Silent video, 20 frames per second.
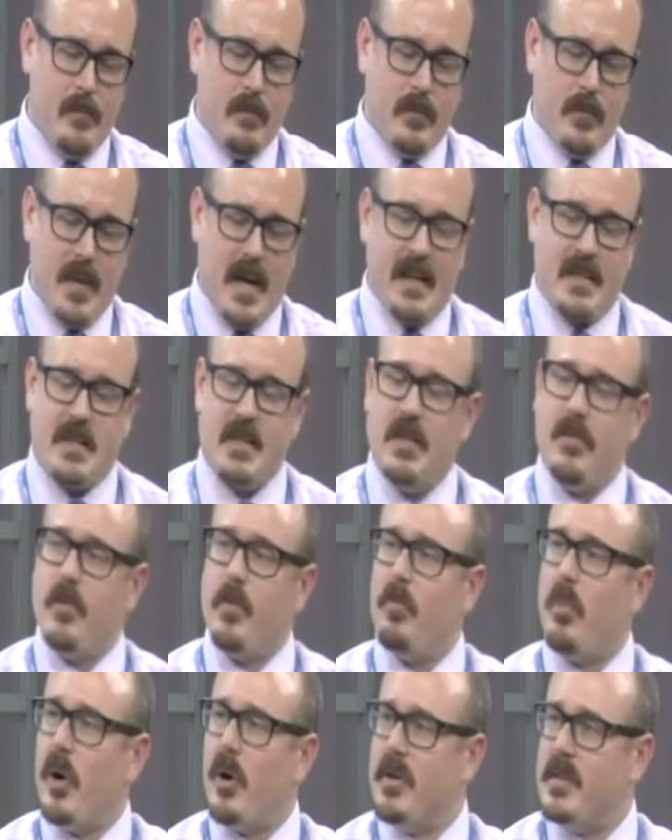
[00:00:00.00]
lots of
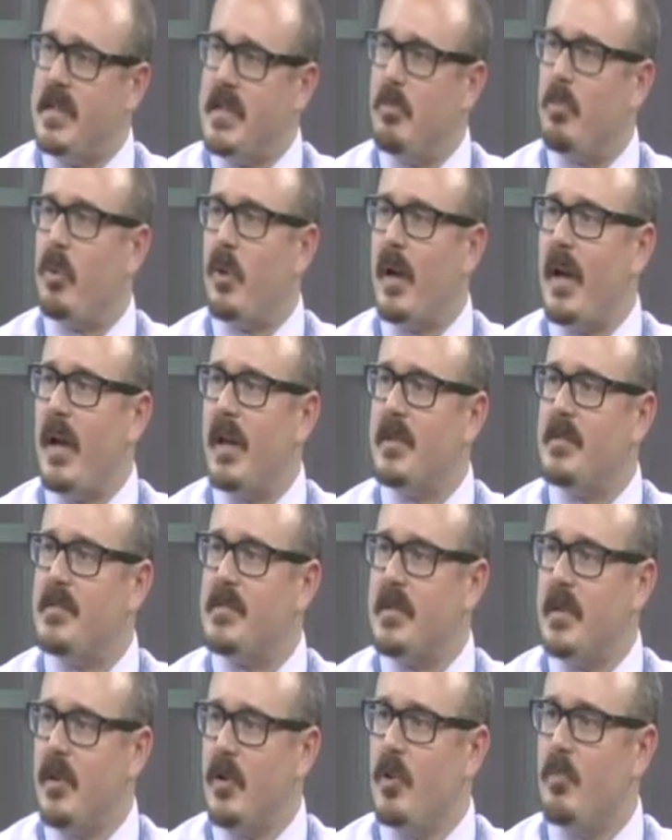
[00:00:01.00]
different Part D plans
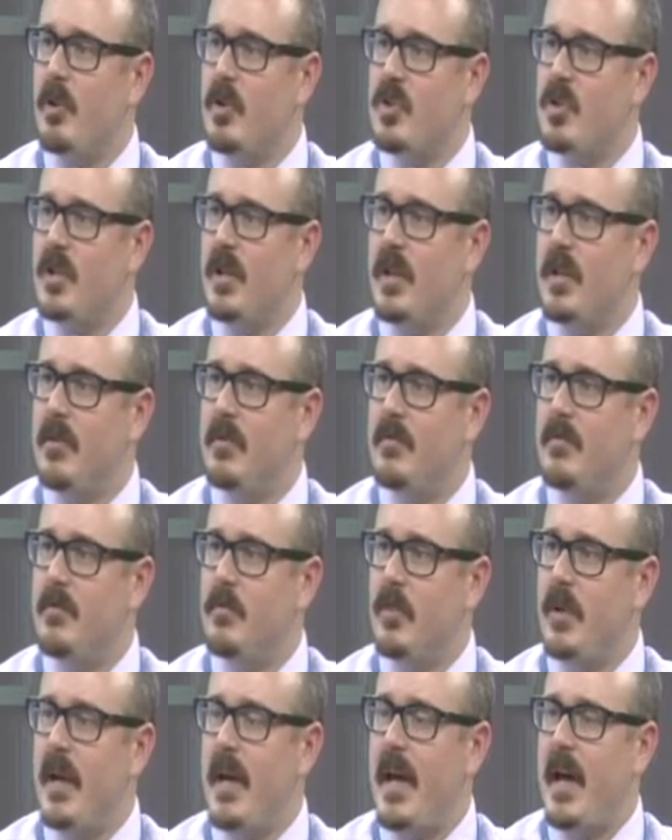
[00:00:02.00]
here in Michigan.
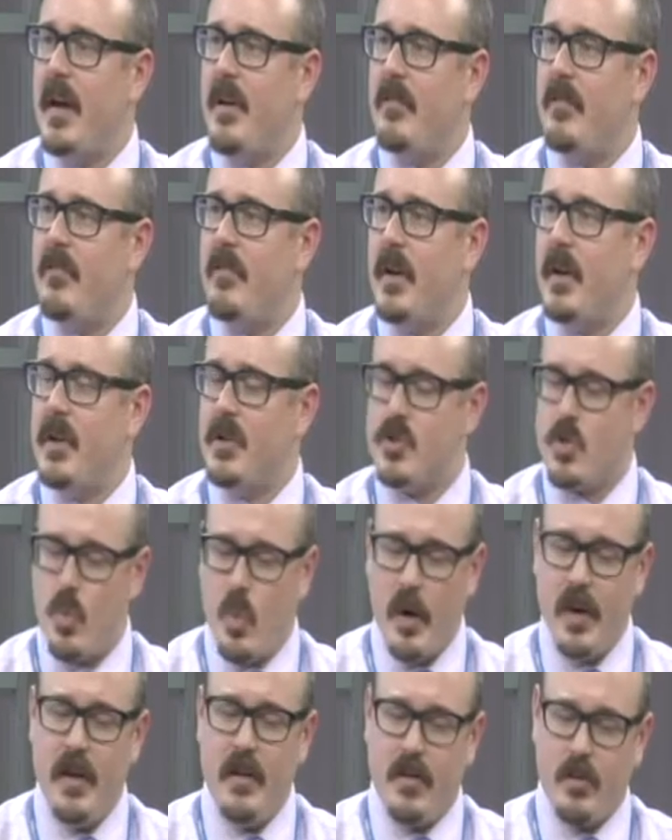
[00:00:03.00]
We have
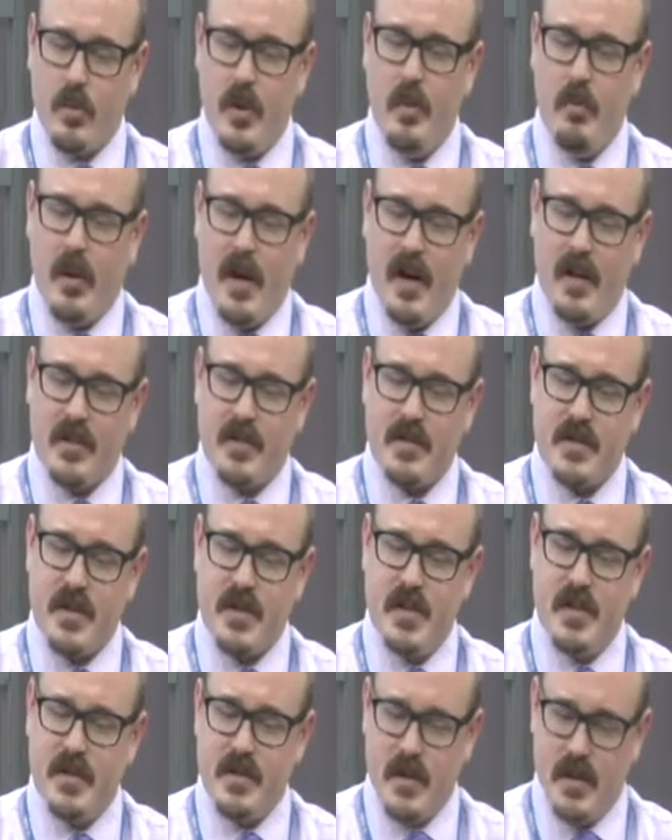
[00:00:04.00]
23
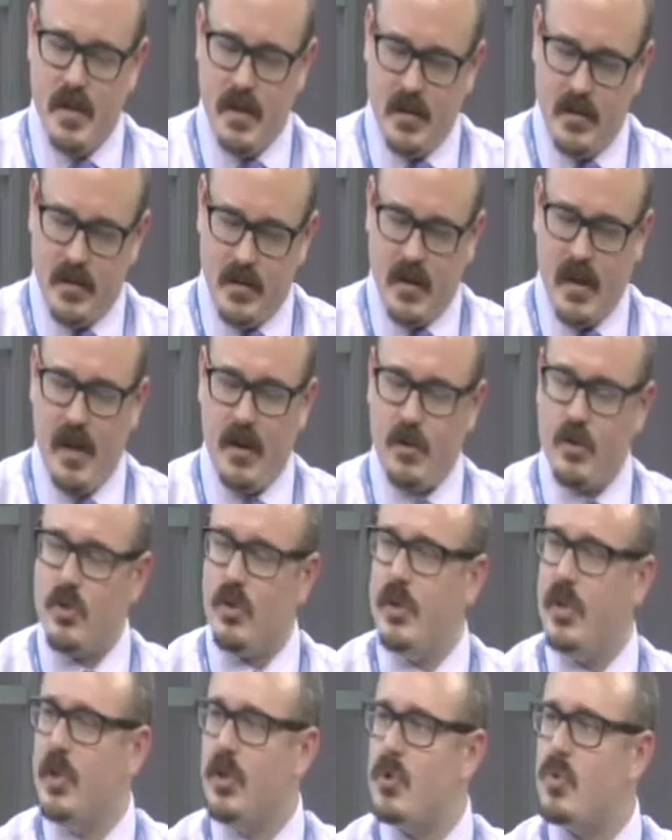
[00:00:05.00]
policies in calendar
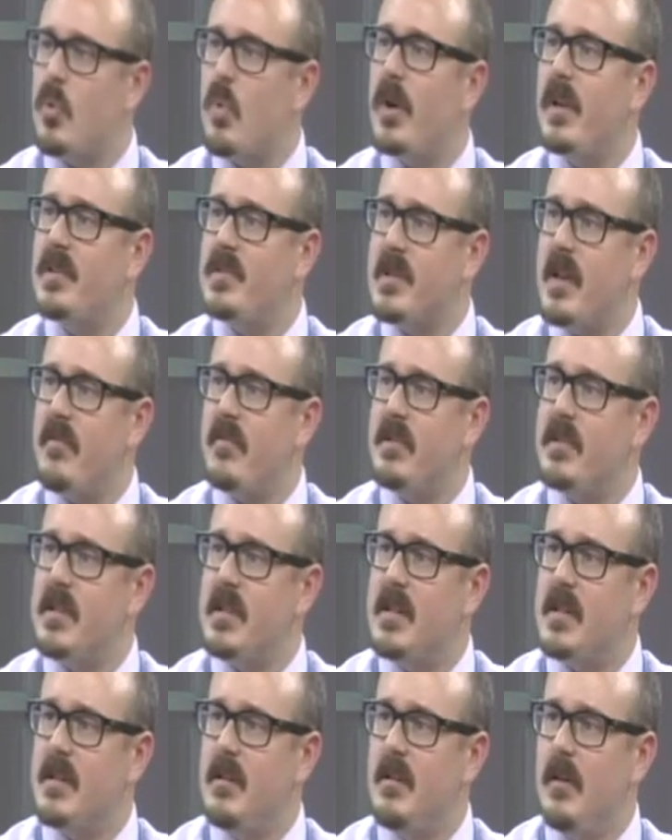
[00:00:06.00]
year
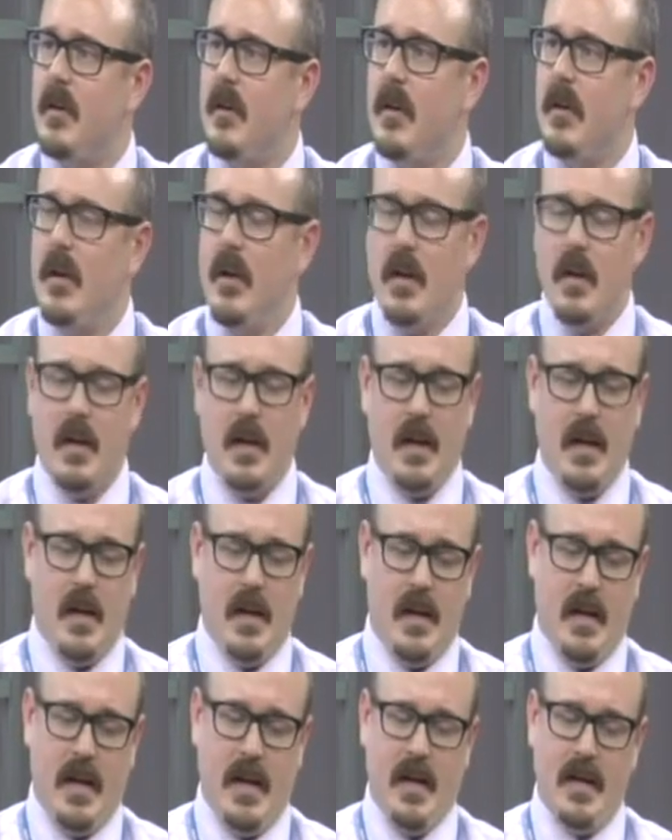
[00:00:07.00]
2017,
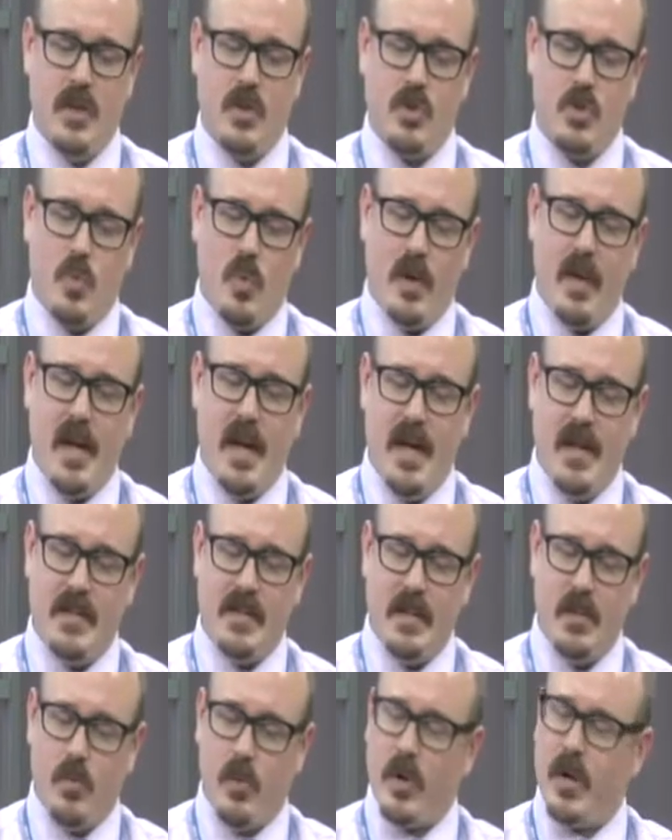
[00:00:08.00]
and in
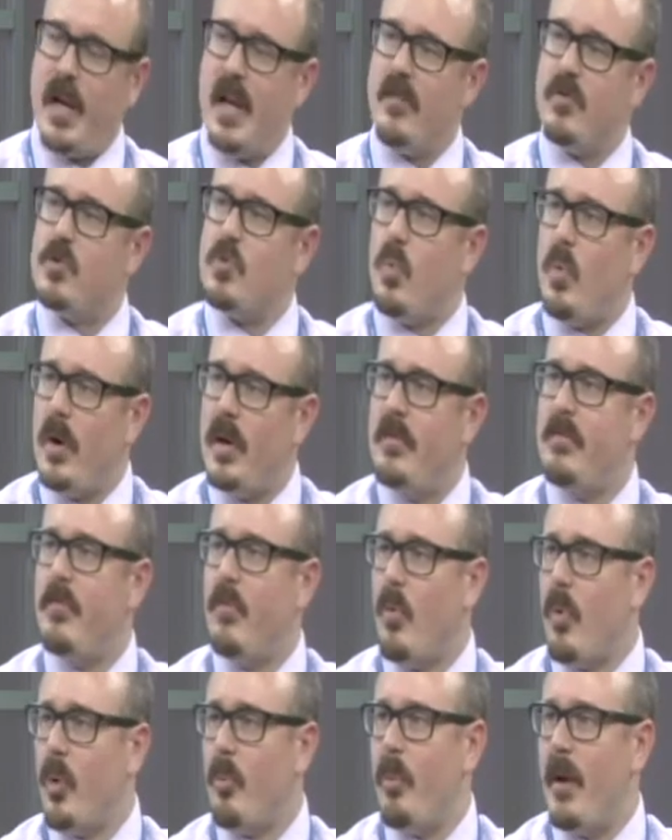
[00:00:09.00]
2018 we're going to have
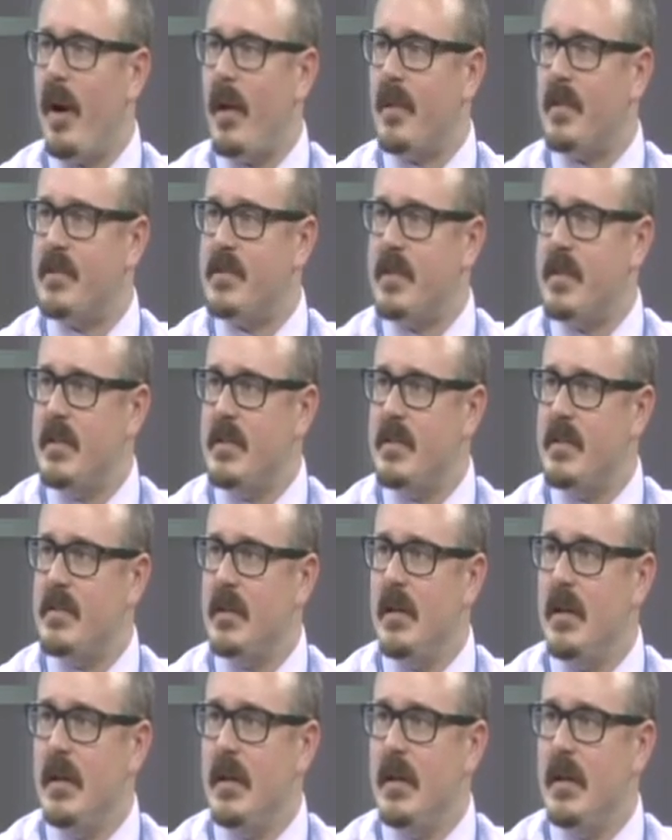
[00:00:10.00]
24 policies.